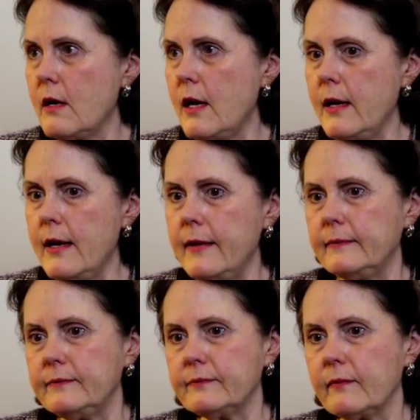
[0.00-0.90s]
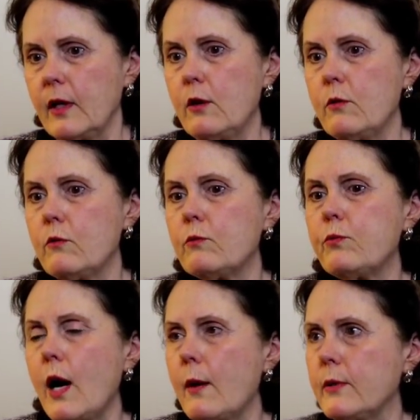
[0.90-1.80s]
um,
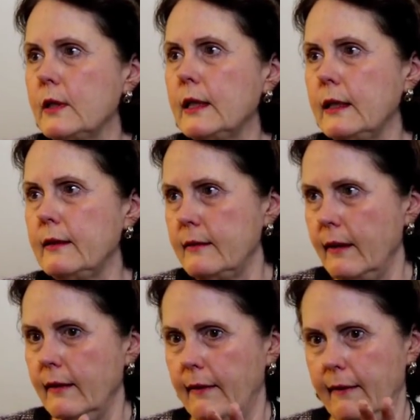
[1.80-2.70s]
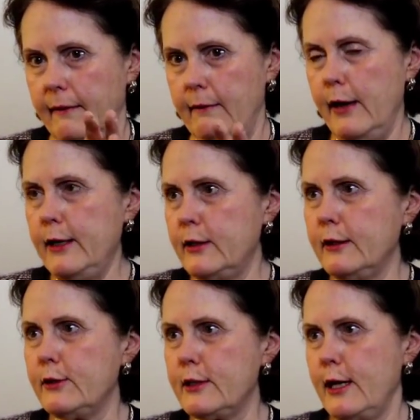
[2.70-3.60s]
properly
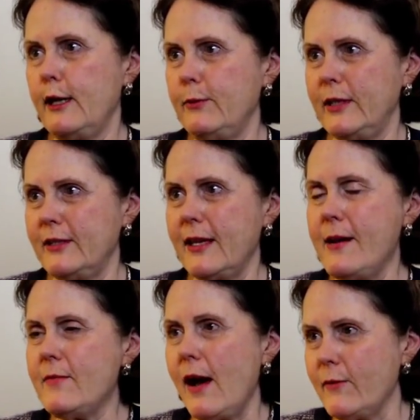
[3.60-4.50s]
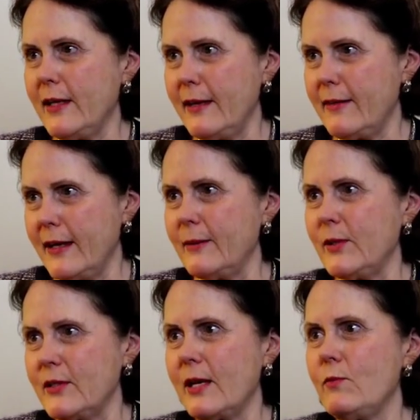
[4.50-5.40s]
licensed therapists. I'm not really a therapist.
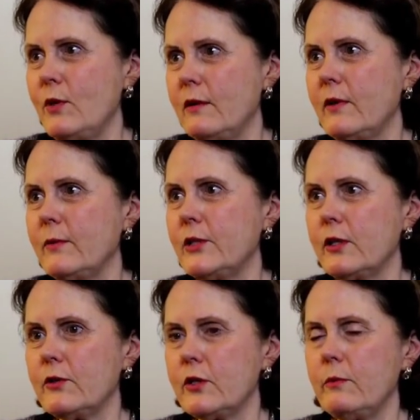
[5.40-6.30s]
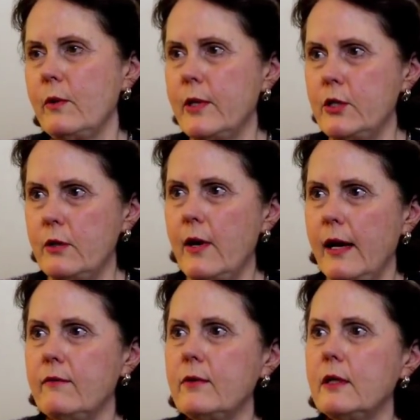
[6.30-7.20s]
I'm more of a researcher, but we do have
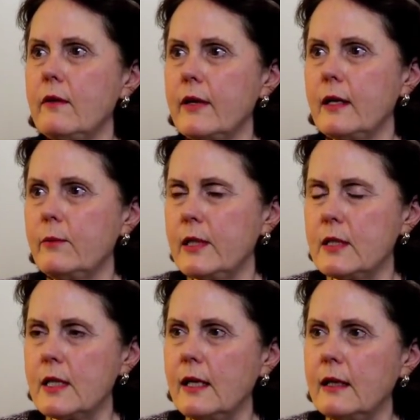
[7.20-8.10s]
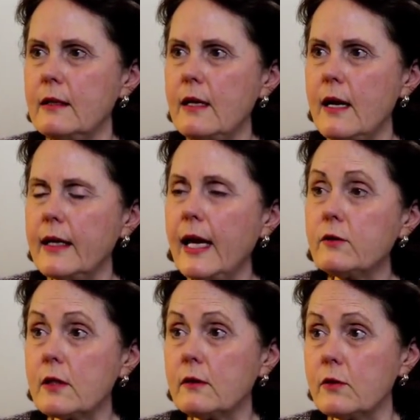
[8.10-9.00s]
real therapists and uh,
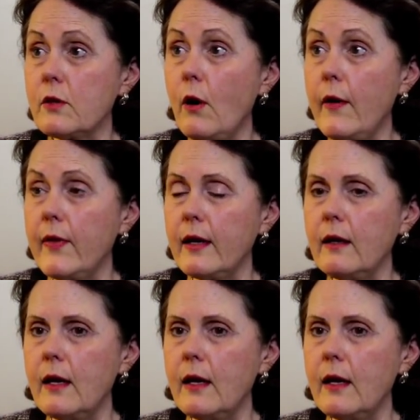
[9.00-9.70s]
counselors on there,